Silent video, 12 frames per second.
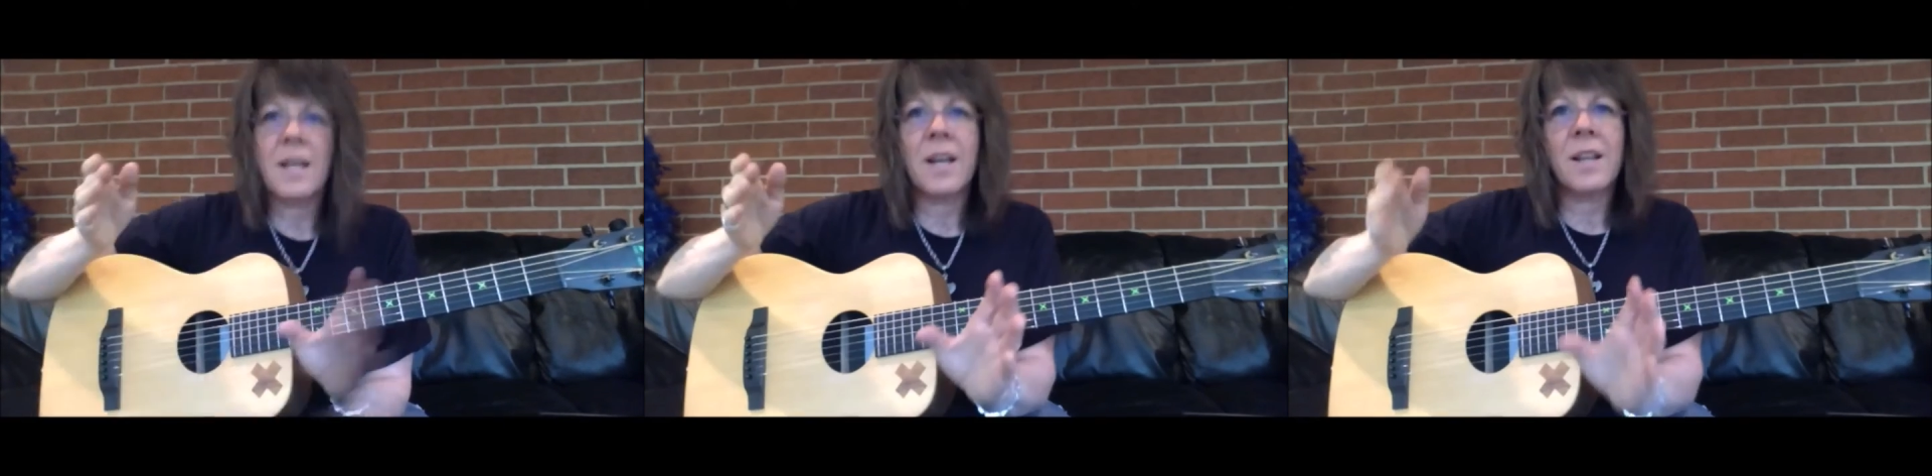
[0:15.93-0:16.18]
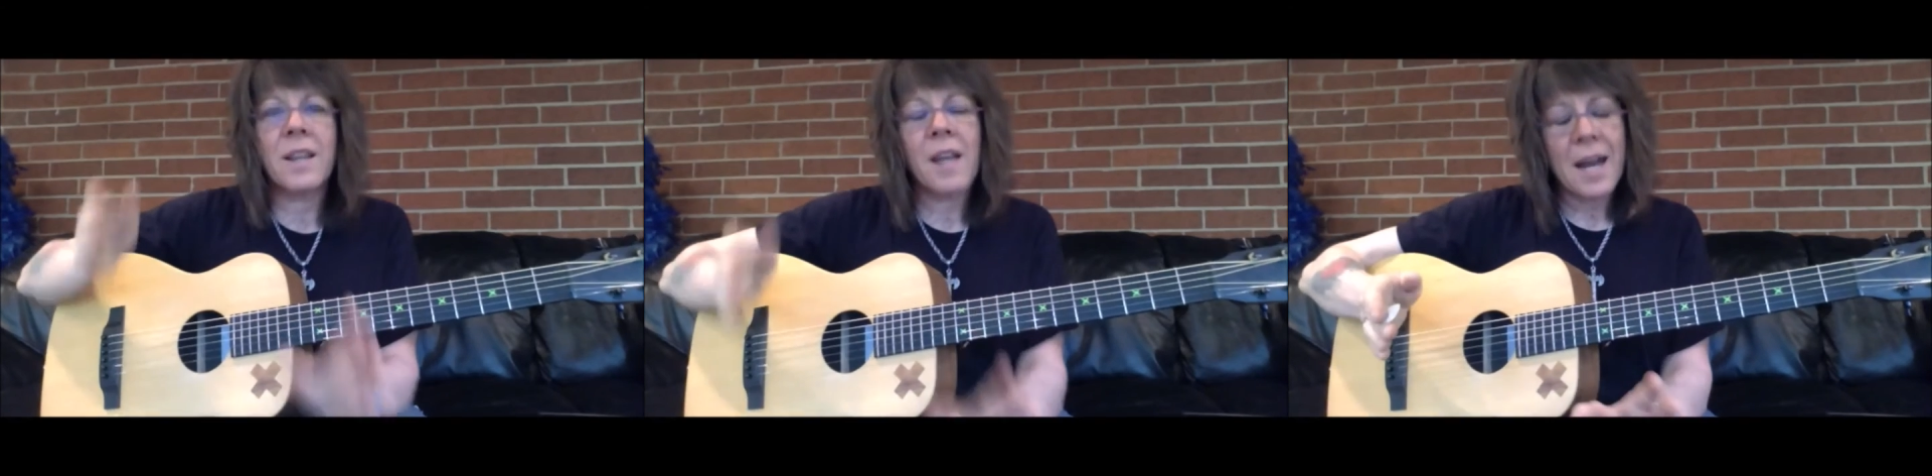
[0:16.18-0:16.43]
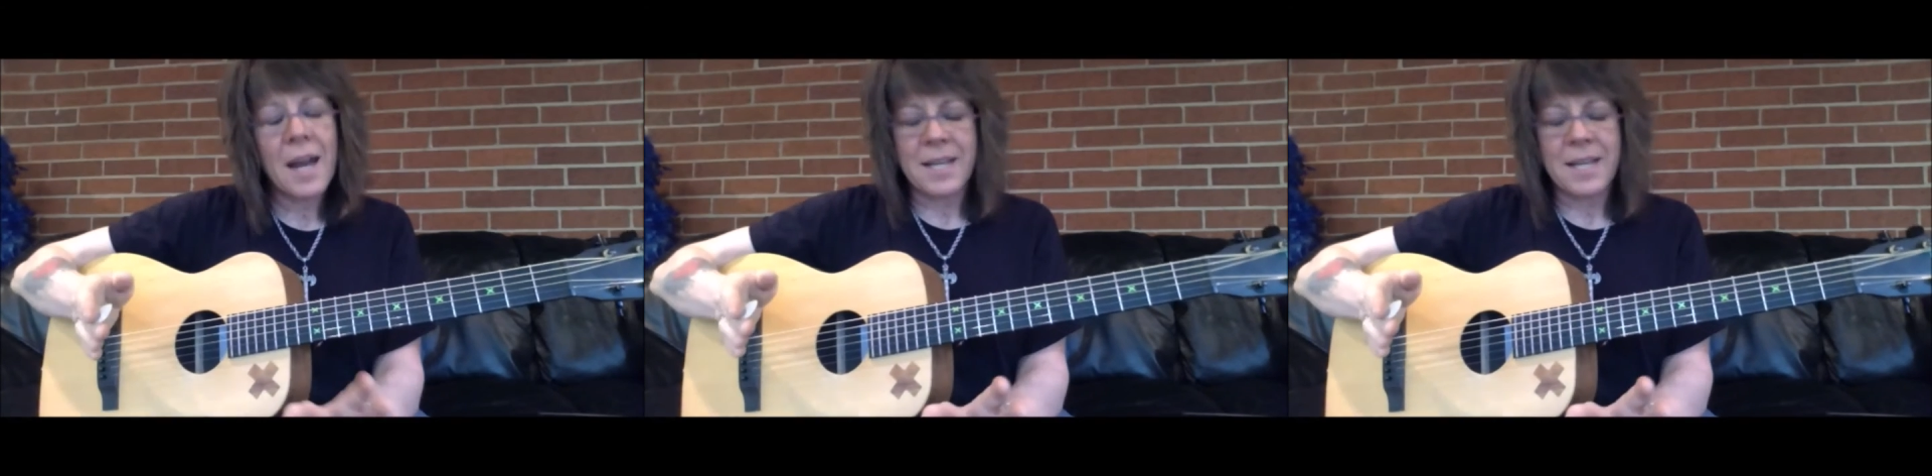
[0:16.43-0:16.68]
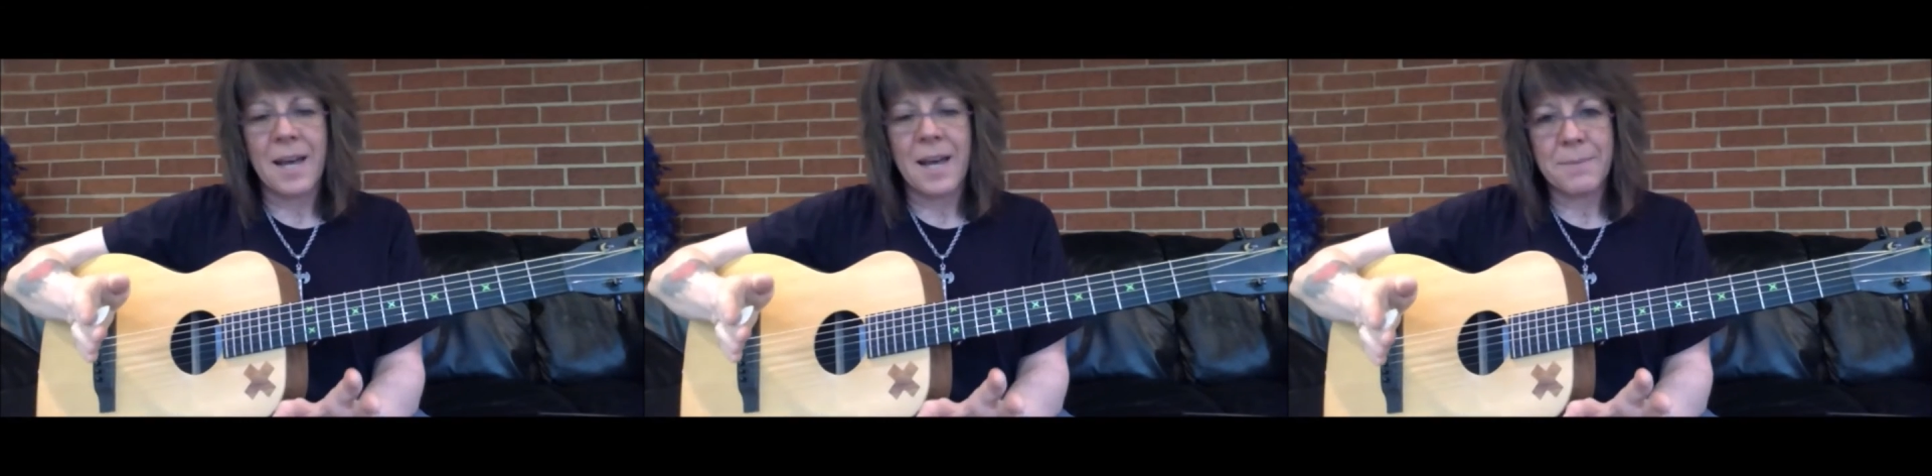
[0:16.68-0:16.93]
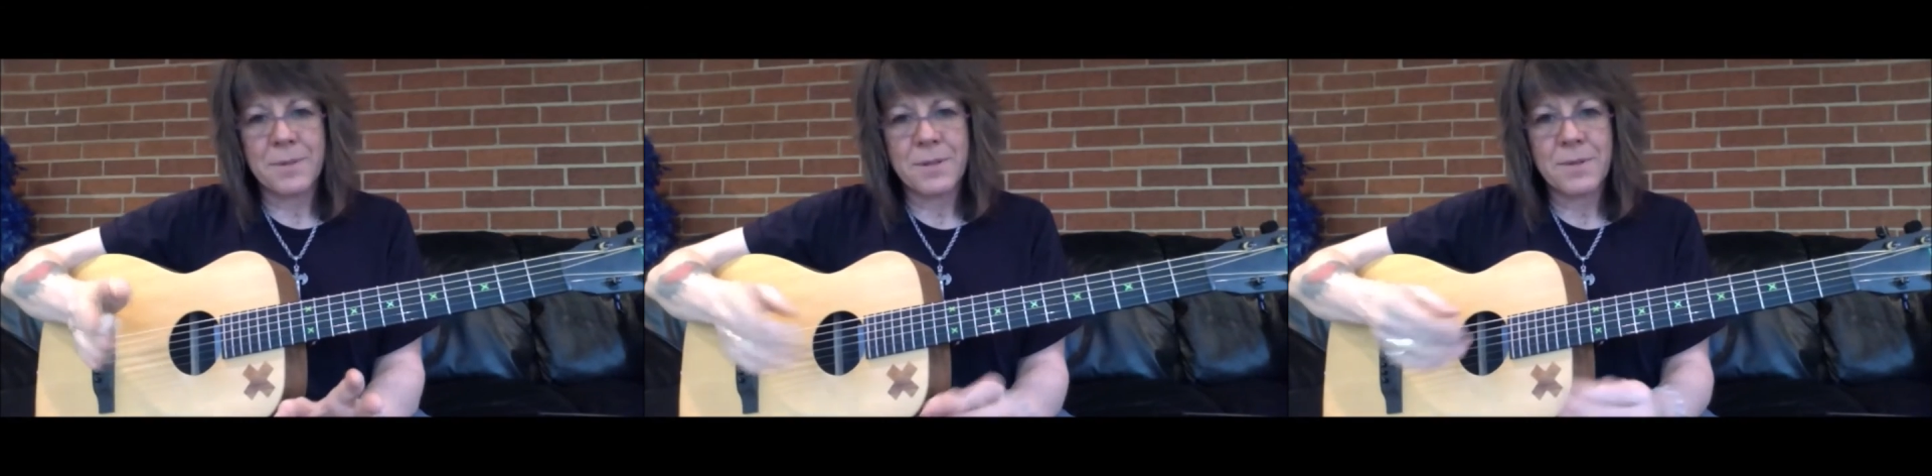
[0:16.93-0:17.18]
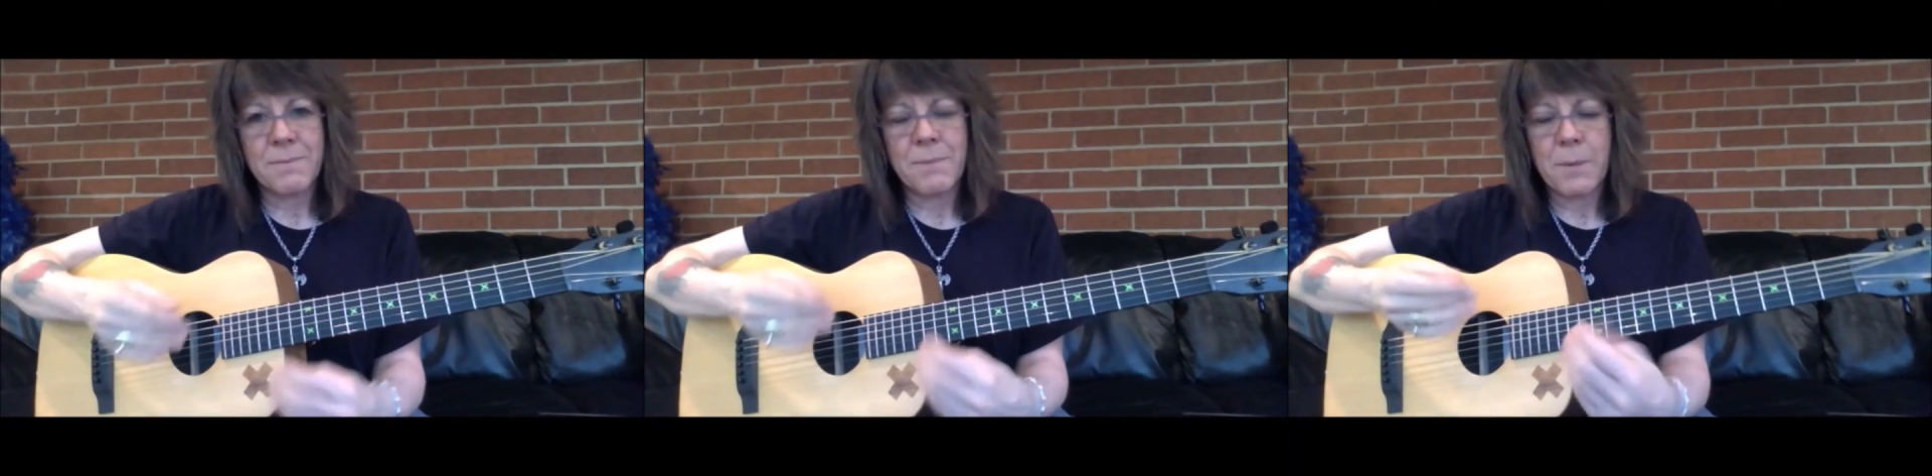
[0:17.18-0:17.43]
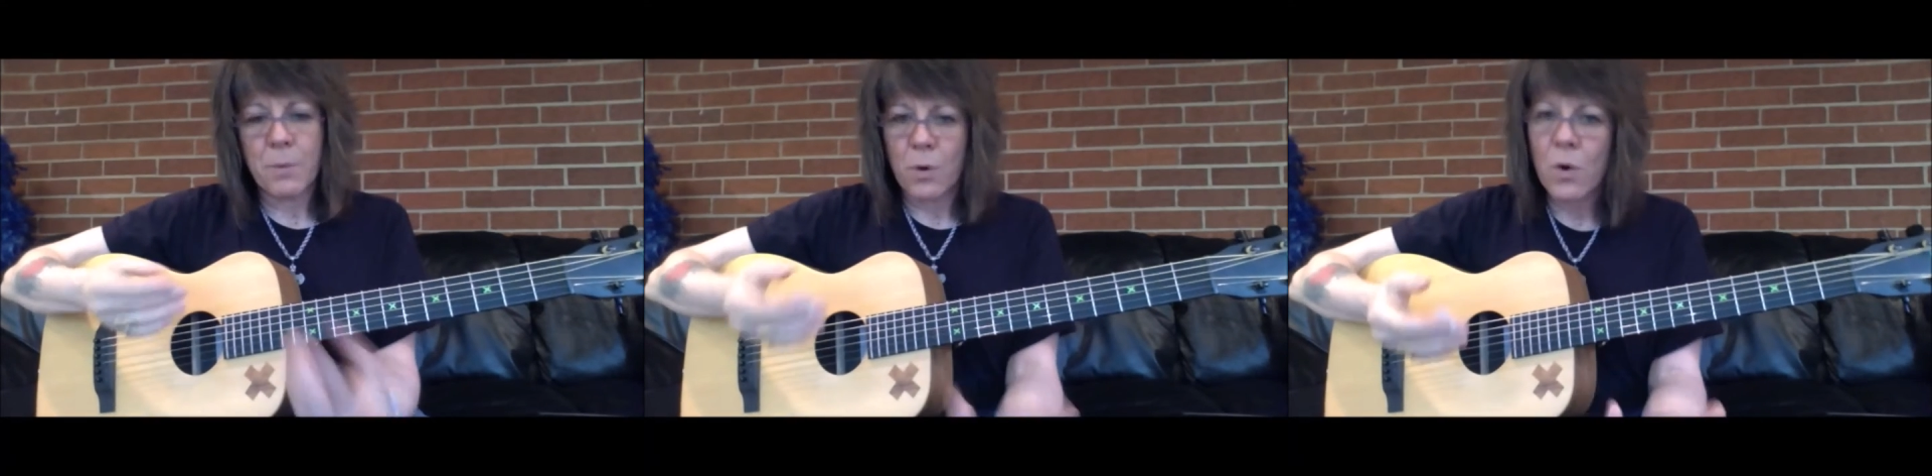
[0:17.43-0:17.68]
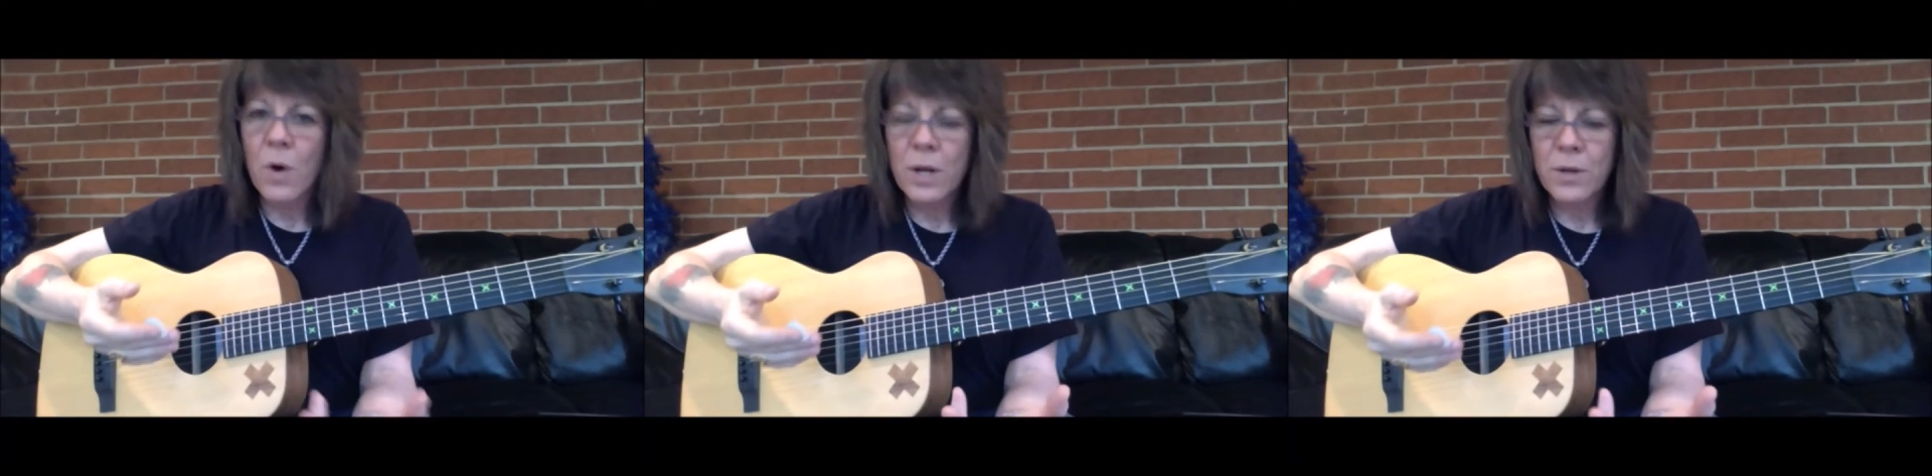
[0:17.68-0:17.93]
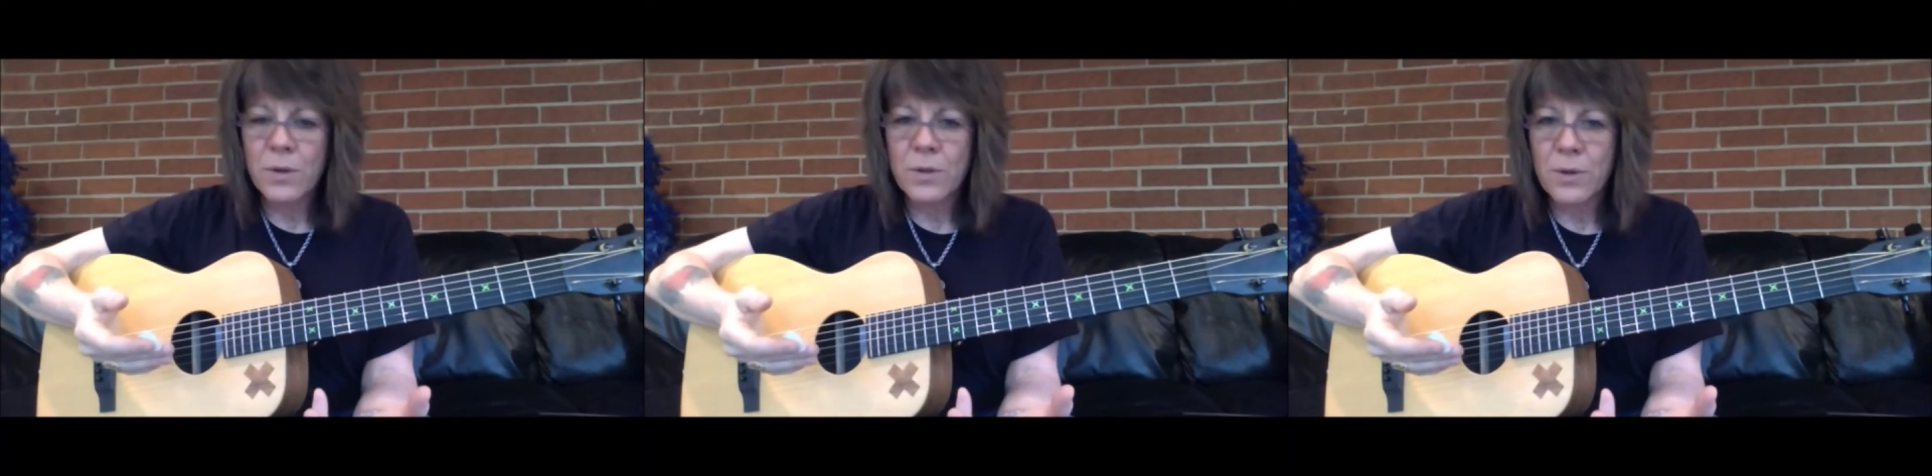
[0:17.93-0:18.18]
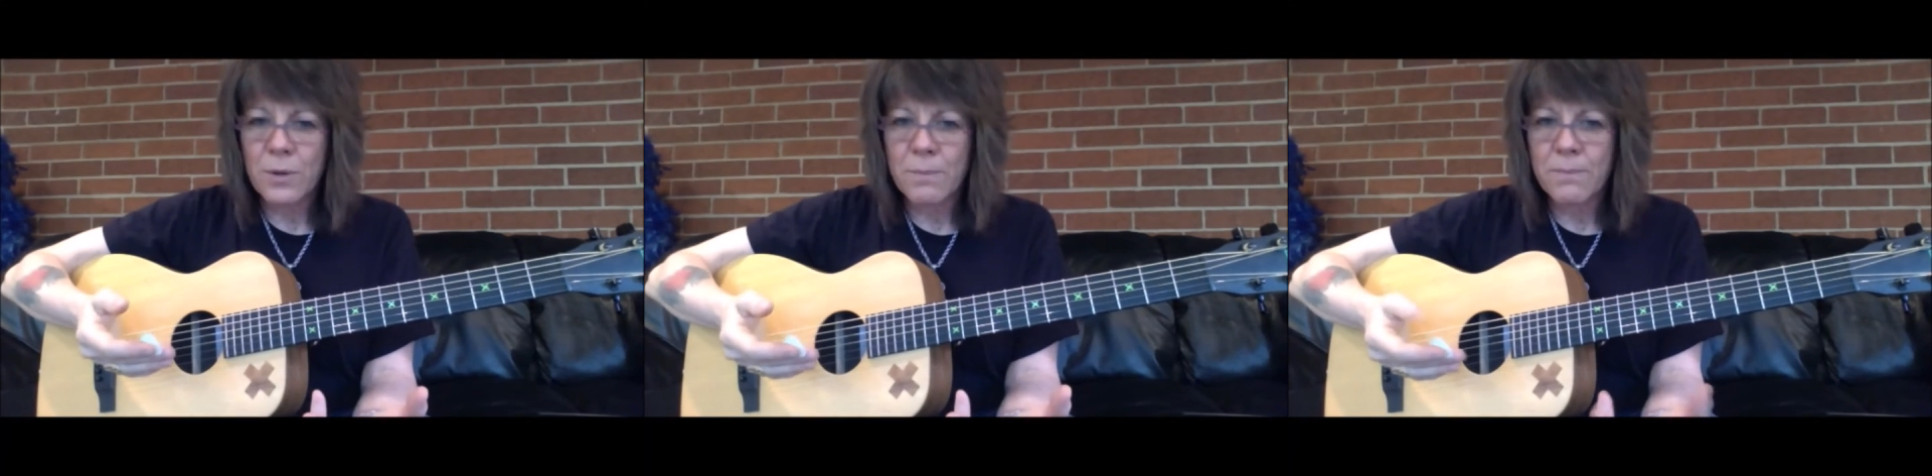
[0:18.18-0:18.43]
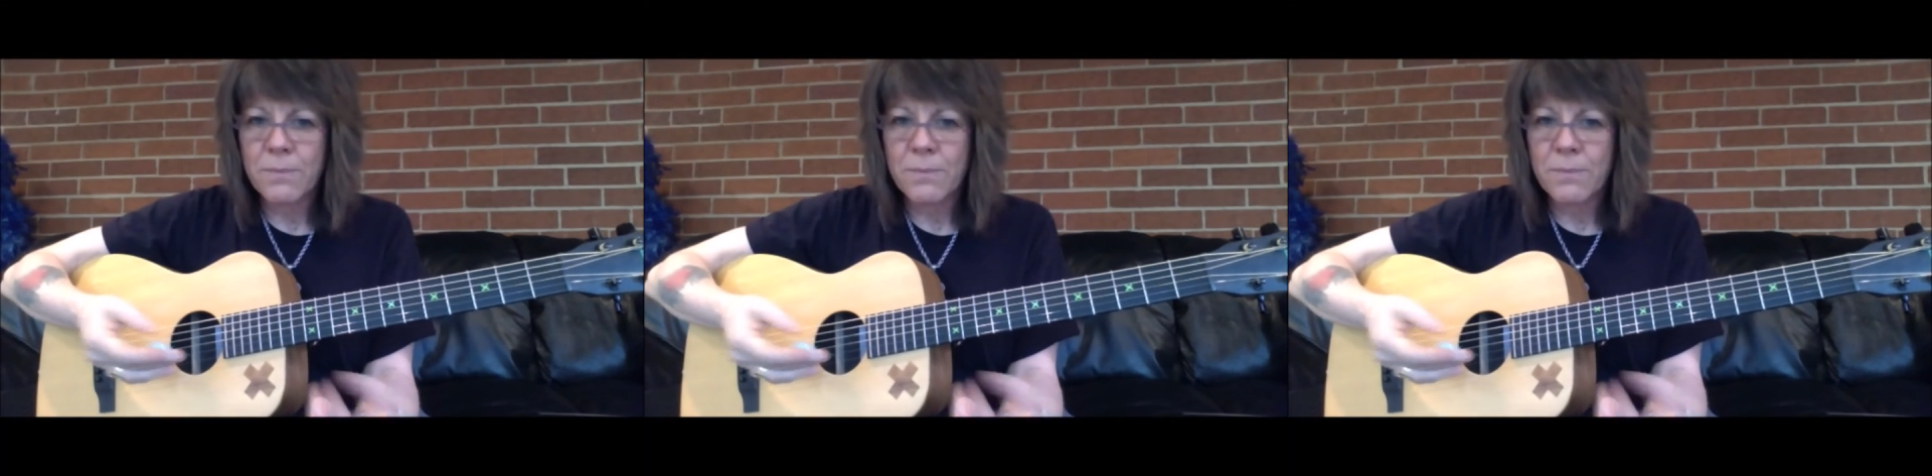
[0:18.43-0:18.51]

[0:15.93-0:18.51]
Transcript: A lot of times, people go on YouTube